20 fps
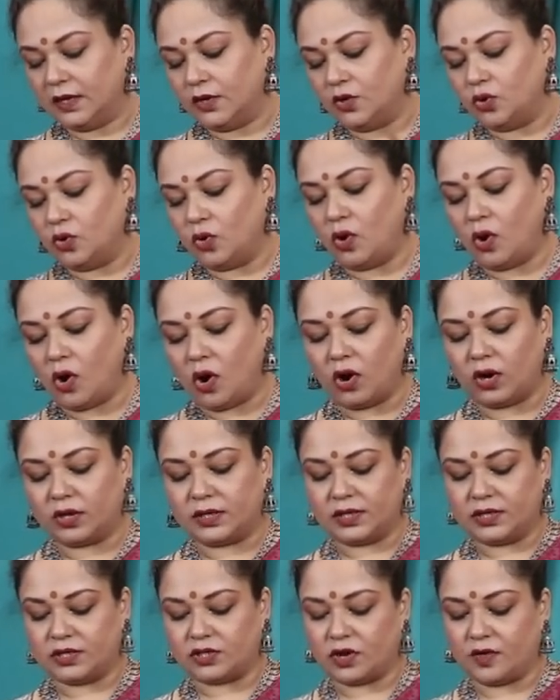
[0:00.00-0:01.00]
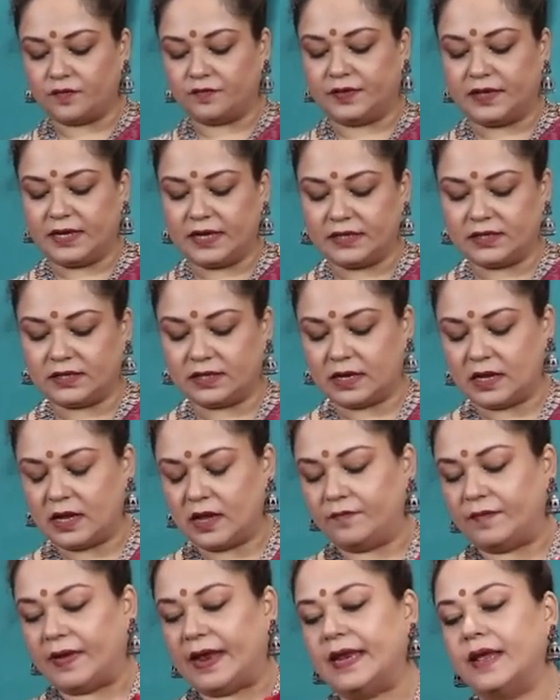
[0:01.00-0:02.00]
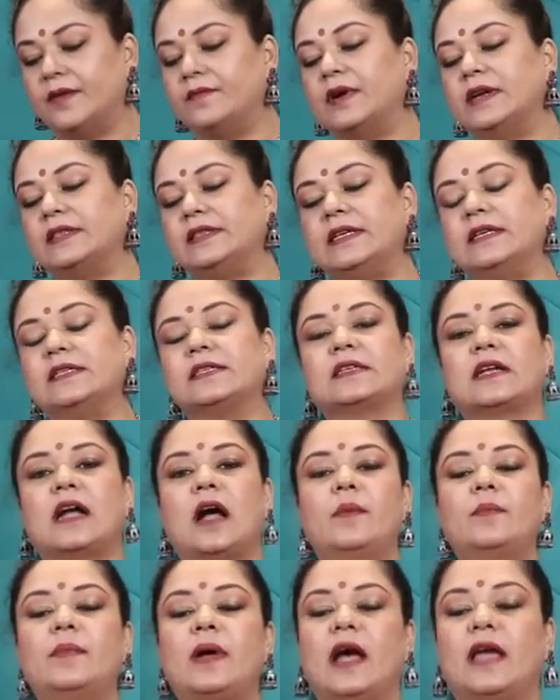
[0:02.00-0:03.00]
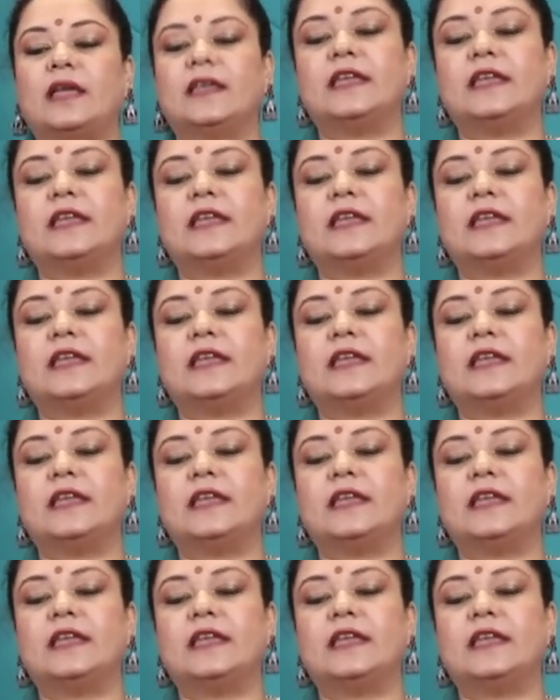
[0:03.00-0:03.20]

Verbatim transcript: No orders of these. Whenever these come, I